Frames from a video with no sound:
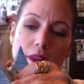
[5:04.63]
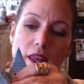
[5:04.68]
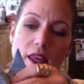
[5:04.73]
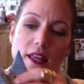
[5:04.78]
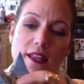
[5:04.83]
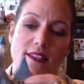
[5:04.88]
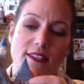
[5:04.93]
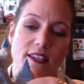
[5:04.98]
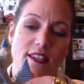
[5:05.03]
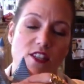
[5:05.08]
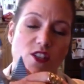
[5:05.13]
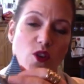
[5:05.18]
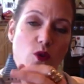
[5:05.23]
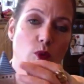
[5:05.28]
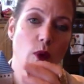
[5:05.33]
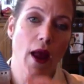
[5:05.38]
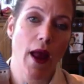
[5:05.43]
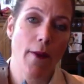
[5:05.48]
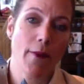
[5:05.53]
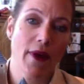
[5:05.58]
It's a
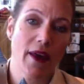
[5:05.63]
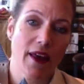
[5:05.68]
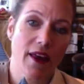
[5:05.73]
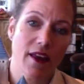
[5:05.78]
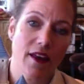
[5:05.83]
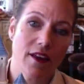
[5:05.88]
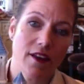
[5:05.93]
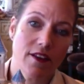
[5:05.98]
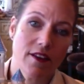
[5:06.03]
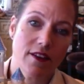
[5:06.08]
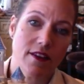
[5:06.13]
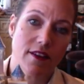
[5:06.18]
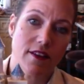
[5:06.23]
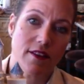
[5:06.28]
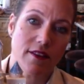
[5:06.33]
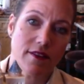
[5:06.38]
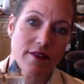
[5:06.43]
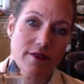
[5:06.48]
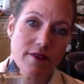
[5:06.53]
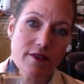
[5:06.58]
ceramic
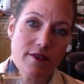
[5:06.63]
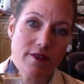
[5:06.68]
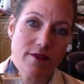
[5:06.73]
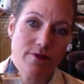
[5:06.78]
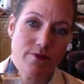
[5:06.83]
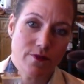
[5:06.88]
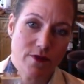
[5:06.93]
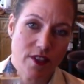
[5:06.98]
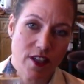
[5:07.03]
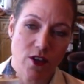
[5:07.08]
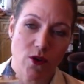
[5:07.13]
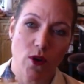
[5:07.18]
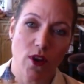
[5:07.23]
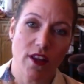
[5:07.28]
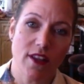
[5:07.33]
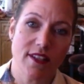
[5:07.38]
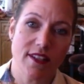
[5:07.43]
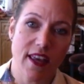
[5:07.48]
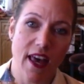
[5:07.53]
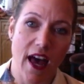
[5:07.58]

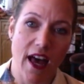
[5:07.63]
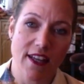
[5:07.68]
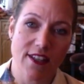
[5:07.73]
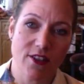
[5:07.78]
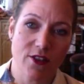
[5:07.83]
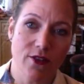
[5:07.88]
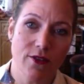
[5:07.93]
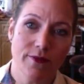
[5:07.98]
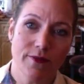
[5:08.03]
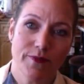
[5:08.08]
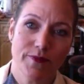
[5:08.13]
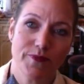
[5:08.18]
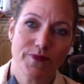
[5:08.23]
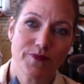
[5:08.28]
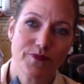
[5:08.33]
Cinderella's Castle.